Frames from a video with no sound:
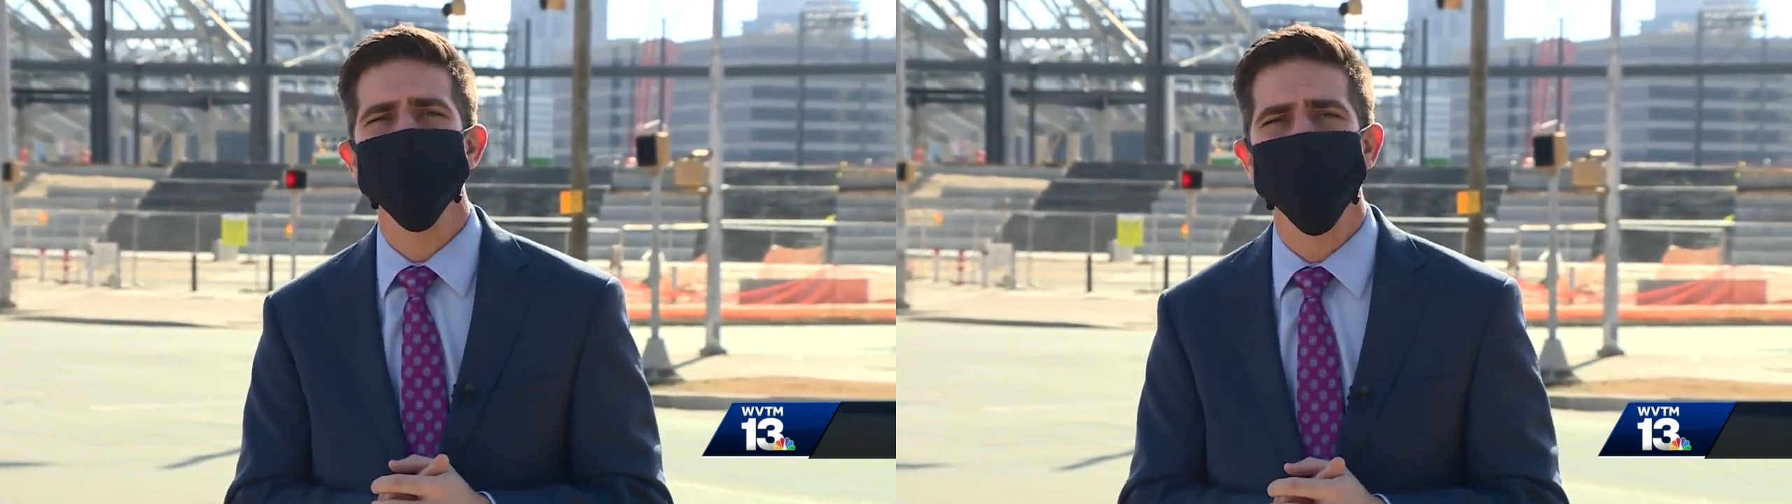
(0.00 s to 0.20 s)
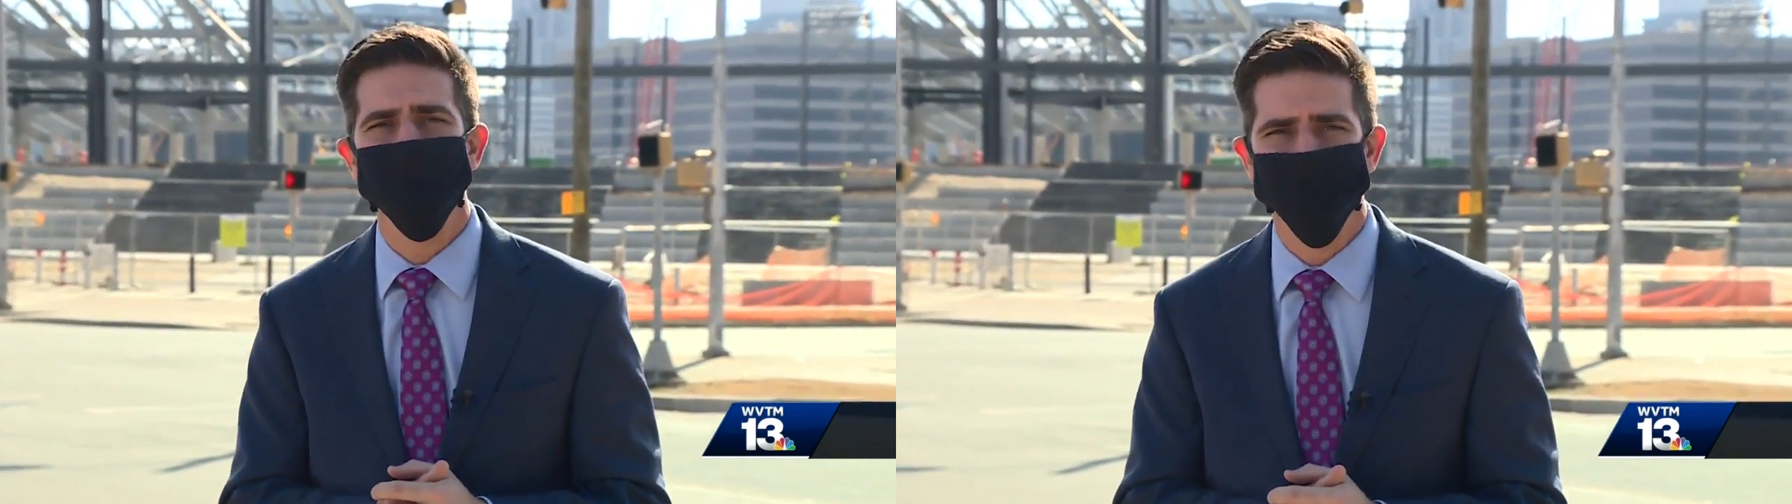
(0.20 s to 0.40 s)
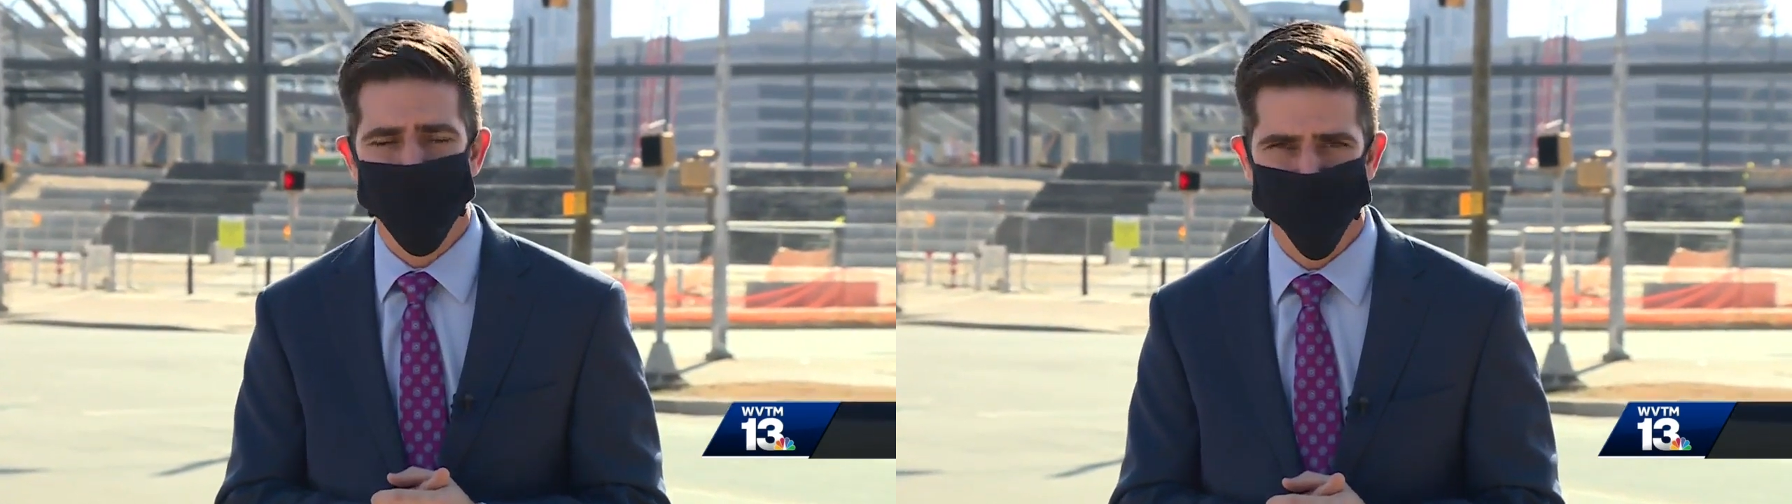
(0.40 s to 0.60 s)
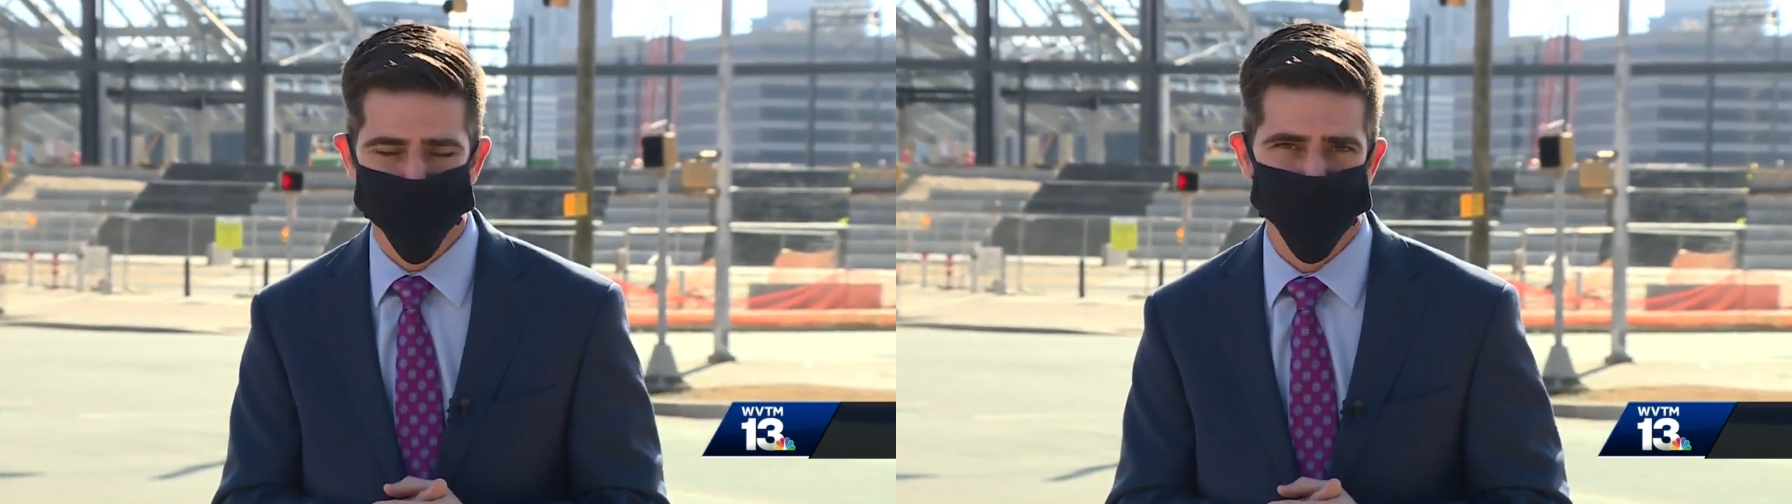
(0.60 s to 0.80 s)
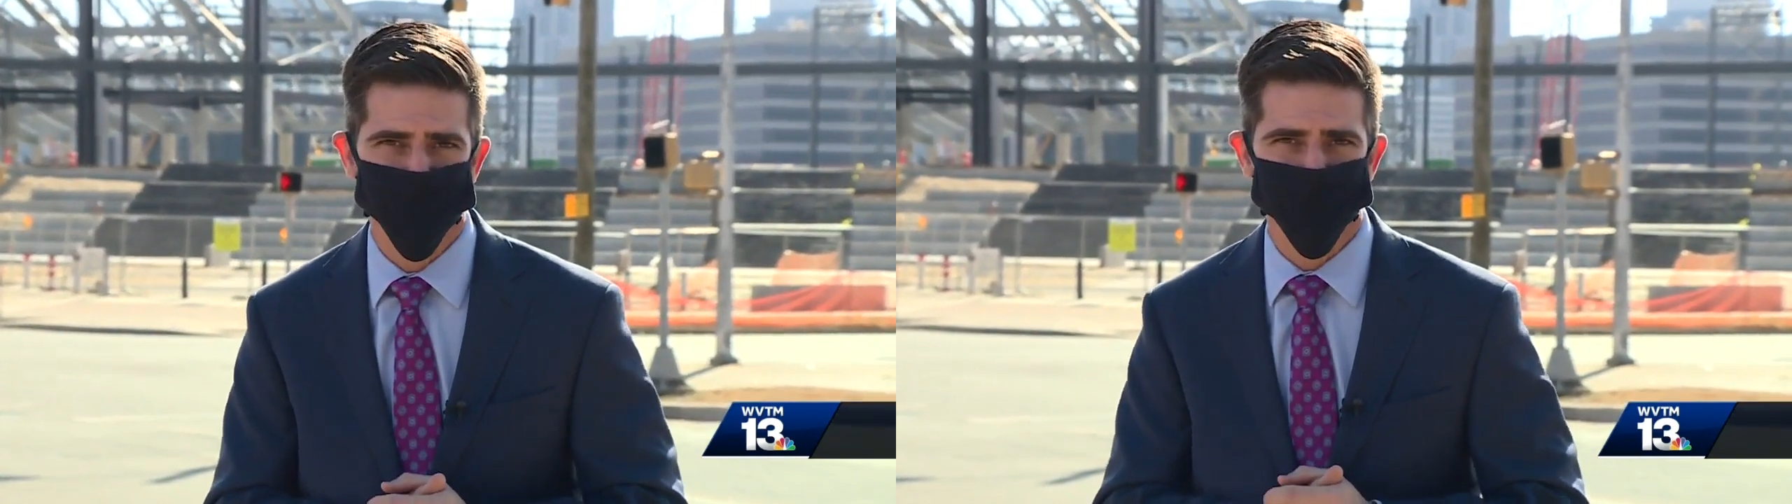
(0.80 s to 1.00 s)
million
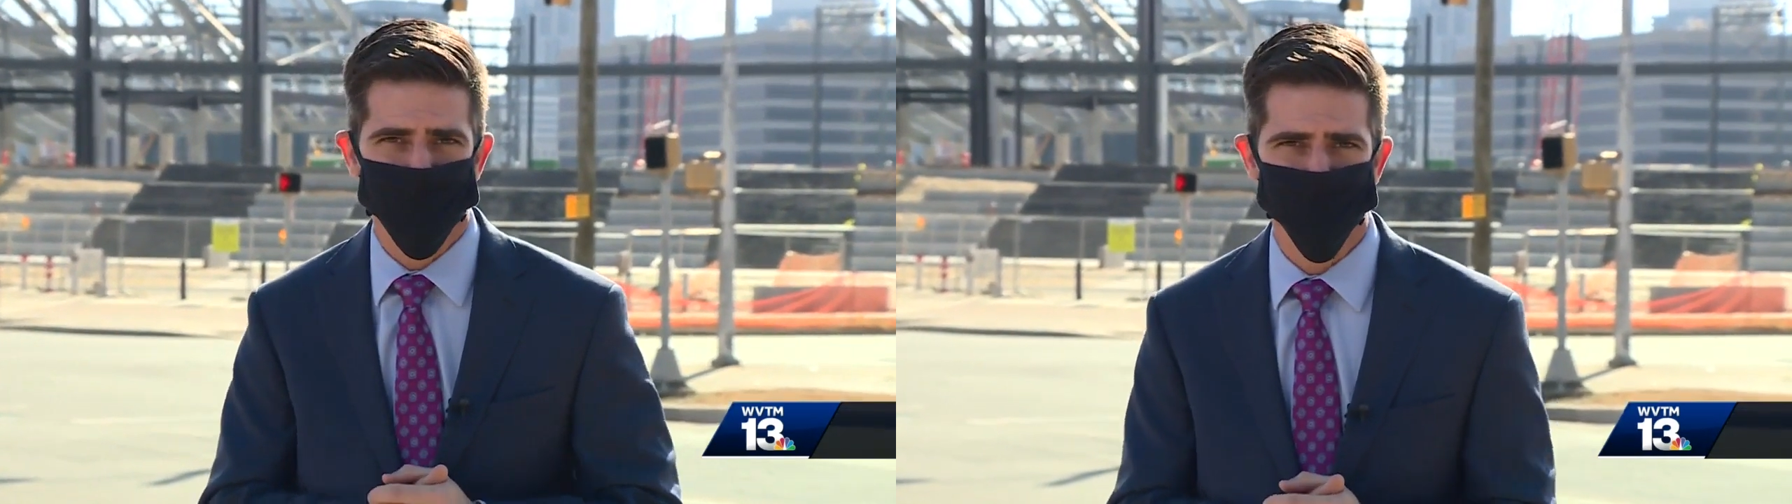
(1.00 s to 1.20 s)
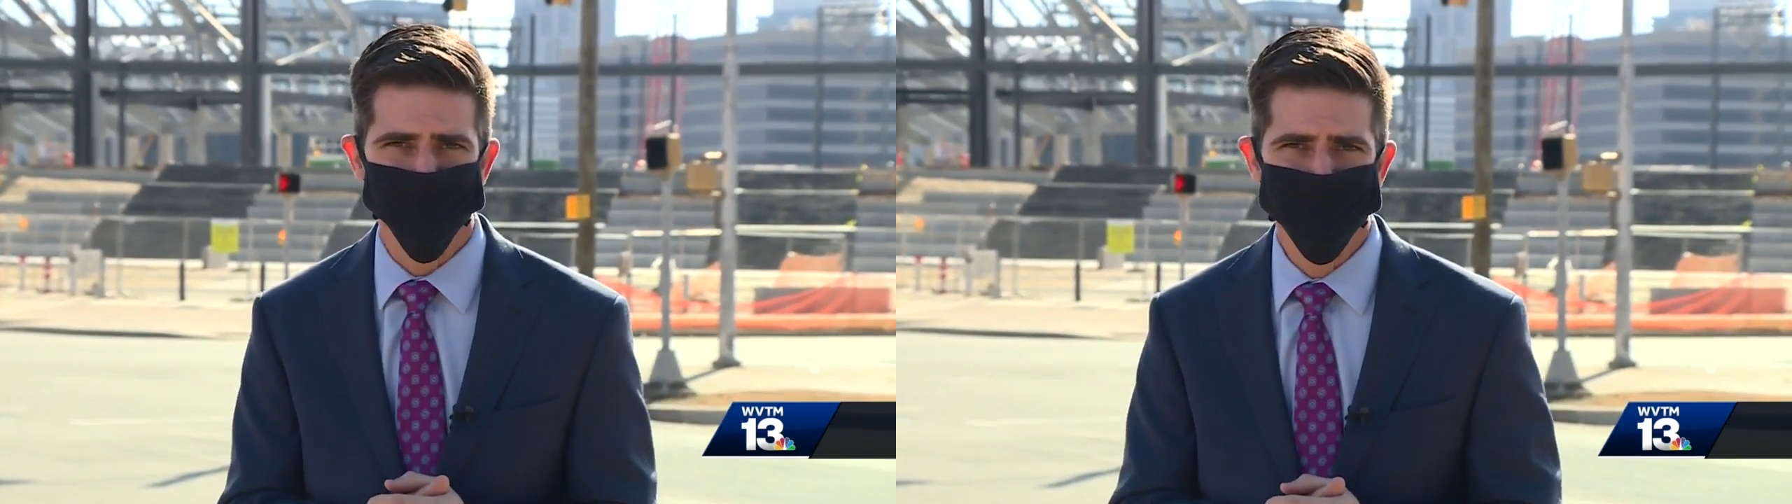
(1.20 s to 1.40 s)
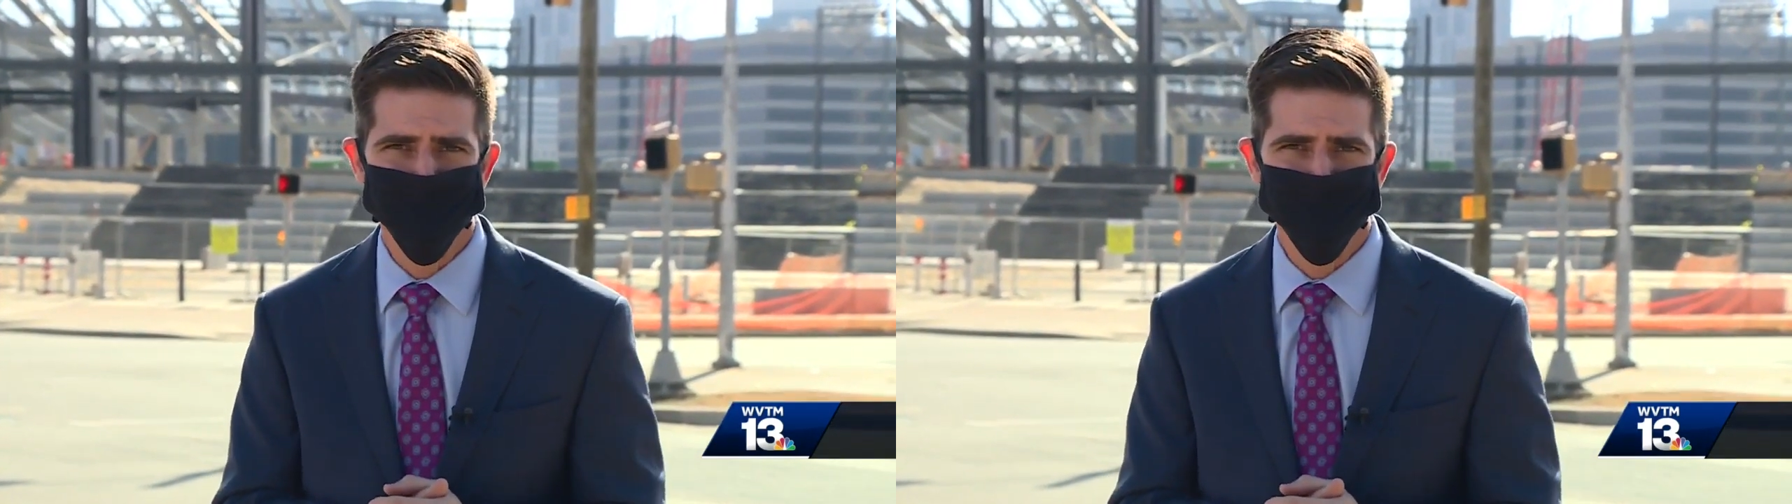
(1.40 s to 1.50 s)
to construct,